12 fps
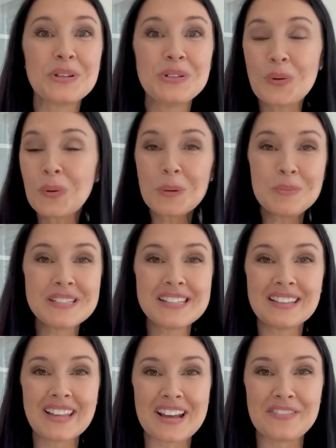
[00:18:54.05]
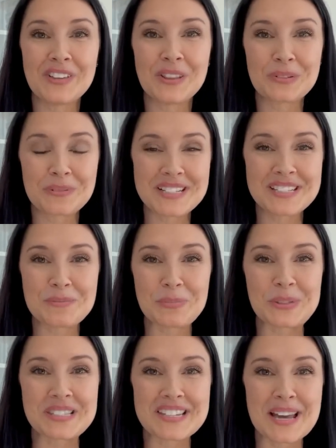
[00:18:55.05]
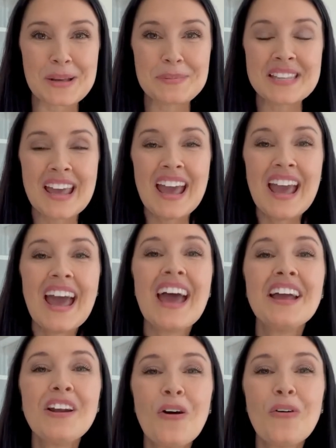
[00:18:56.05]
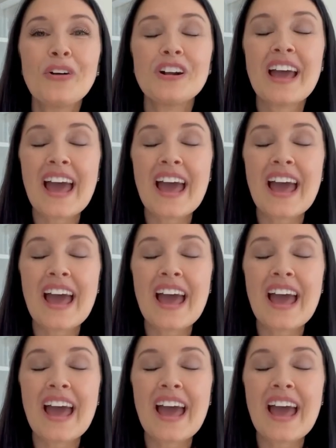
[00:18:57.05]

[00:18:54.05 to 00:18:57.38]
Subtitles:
your busy life in 3 simple steps, head over to